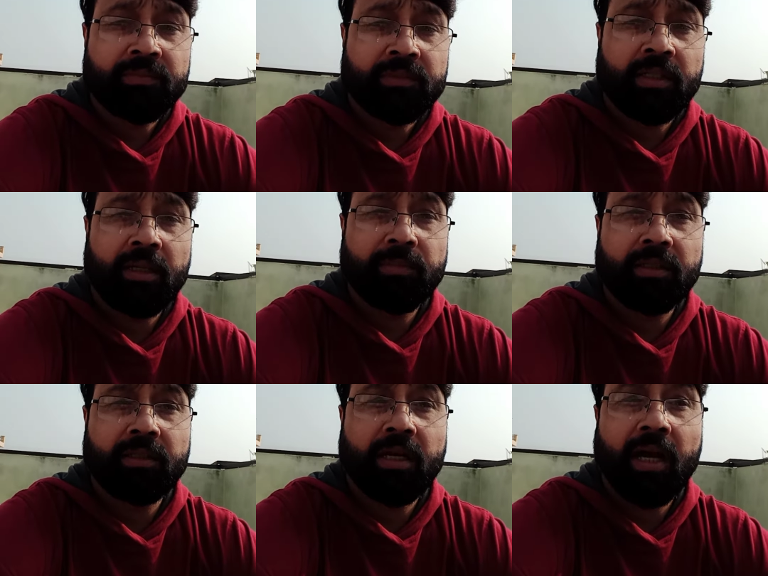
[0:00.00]

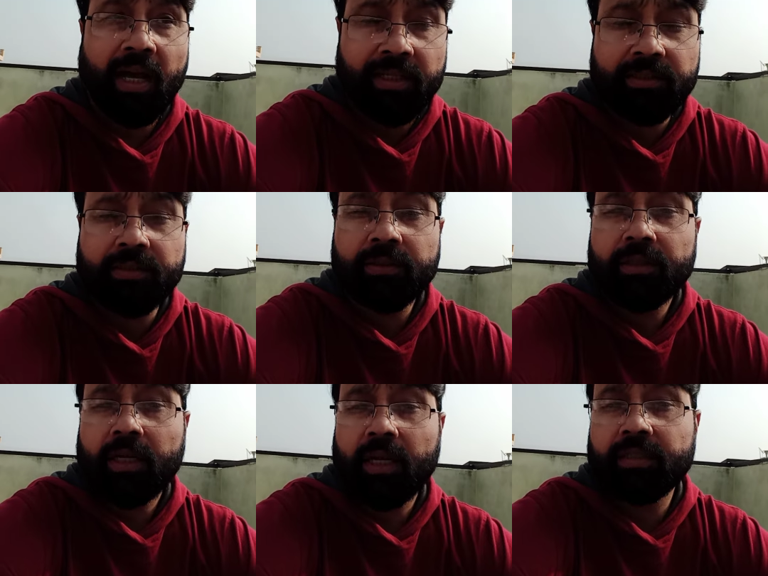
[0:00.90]
height,
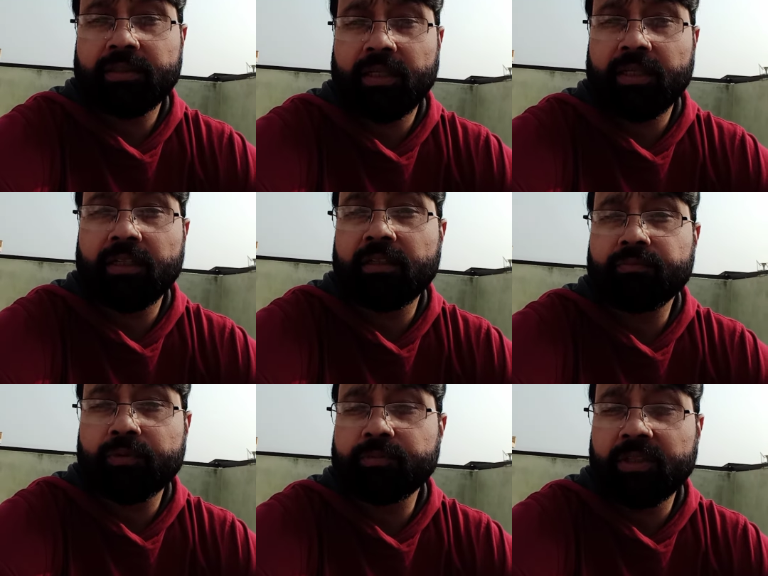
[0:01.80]
and they can
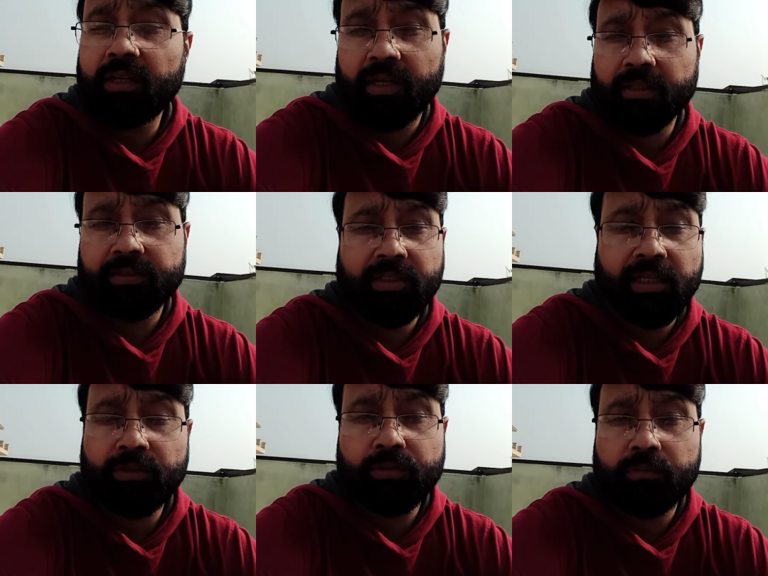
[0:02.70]
improve their luck.
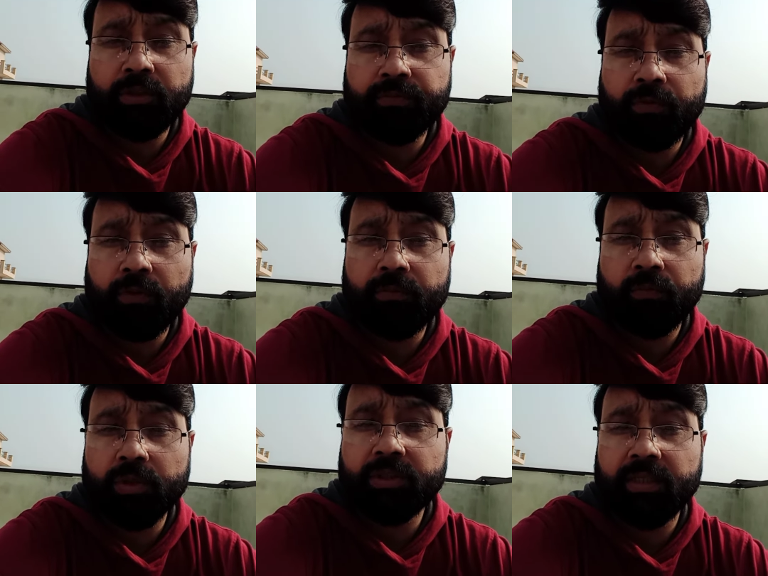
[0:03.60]
Thank you so much for
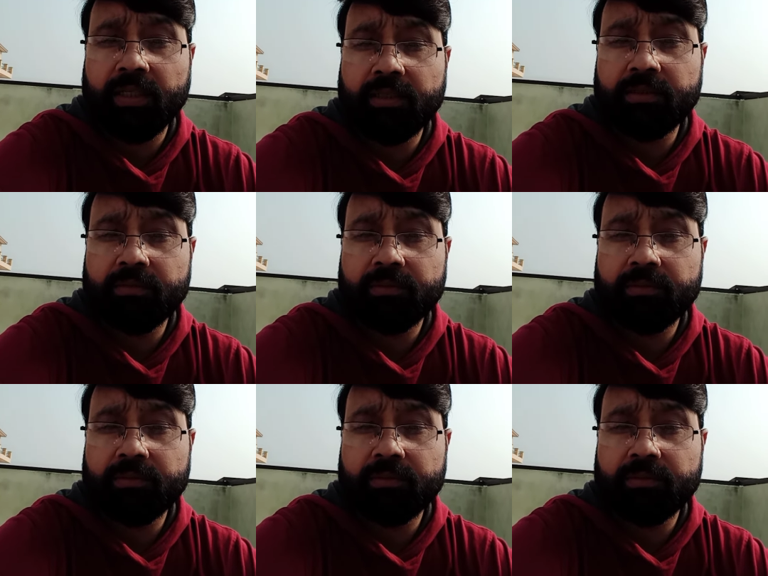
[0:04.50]
watching and listening.